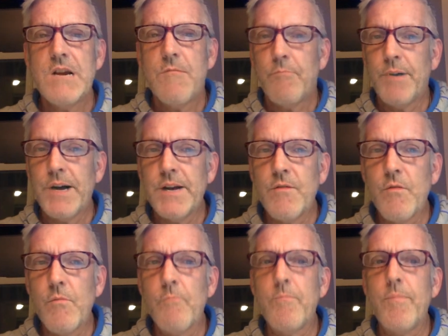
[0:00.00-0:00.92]
But
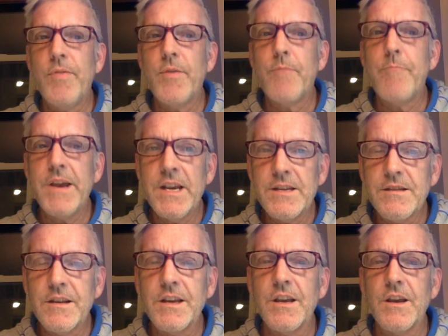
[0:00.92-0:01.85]
the
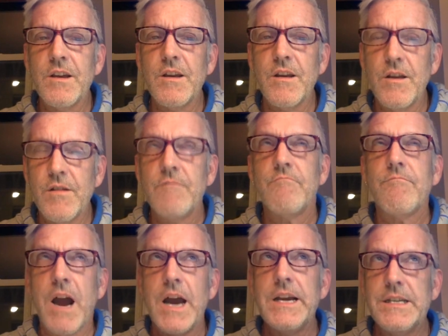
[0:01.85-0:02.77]
basic
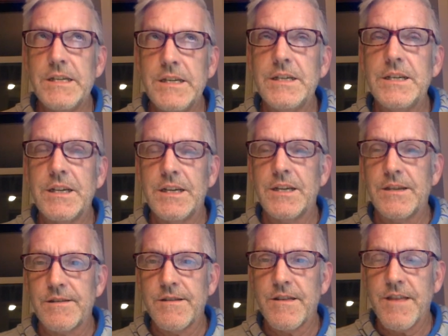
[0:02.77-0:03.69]
idea
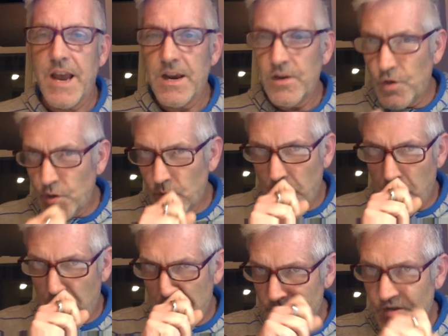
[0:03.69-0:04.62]
is that you
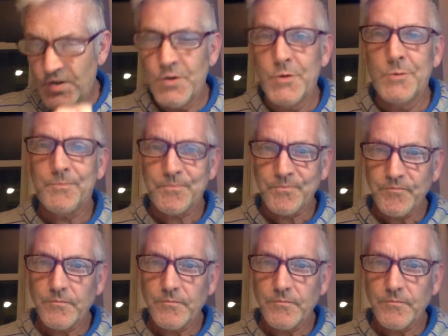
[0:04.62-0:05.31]
are to